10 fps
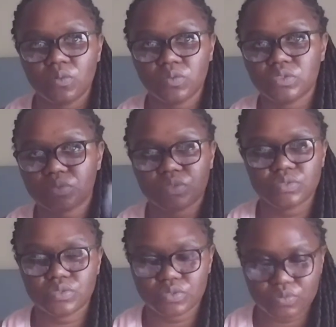which I was going
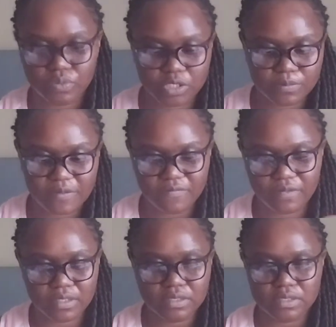to use to wash my
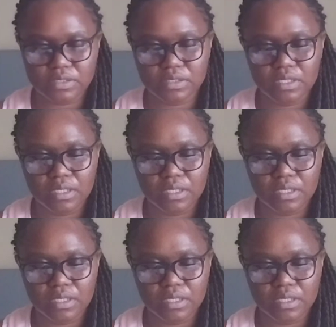face,